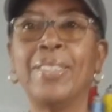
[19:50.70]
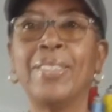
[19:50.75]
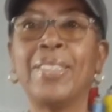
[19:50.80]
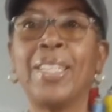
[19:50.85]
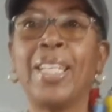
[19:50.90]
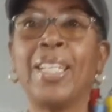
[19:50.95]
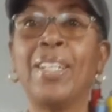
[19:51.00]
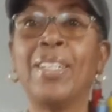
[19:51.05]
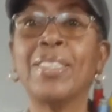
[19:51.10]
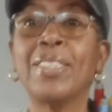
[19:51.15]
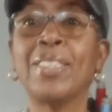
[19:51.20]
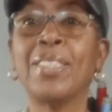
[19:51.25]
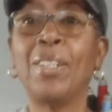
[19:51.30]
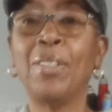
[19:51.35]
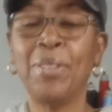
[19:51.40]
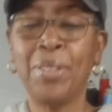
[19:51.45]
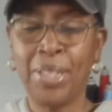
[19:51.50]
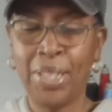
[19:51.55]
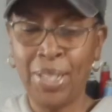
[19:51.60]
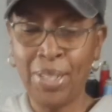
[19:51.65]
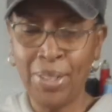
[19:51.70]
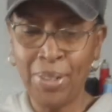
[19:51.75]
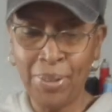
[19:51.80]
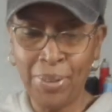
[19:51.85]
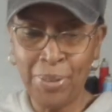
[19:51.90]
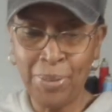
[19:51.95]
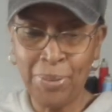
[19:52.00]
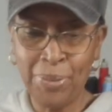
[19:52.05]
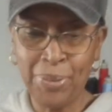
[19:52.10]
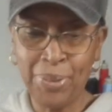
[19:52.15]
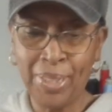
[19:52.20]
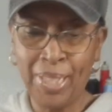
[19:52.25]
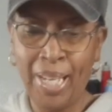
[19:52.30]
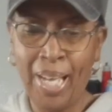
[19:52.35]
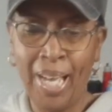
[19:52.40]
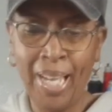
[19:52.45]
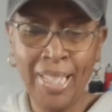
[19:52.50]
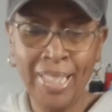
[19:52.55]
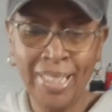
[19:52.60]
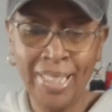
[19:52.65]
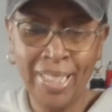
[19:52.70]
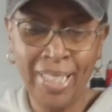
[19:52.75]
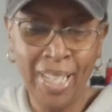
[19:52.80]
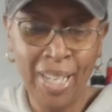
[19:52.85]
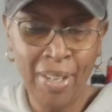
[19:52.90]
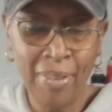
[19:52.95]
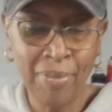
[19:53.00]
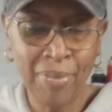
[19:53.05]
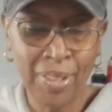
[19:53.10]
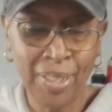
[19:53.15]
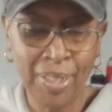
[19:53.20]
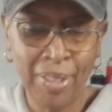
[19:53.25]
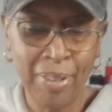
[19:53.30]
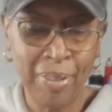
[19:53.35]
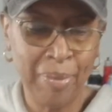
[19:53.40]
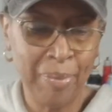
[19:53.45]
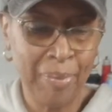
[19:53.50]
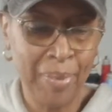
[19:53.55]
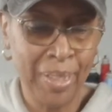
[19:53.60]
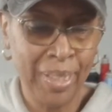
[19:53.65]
They are so cute. I love them.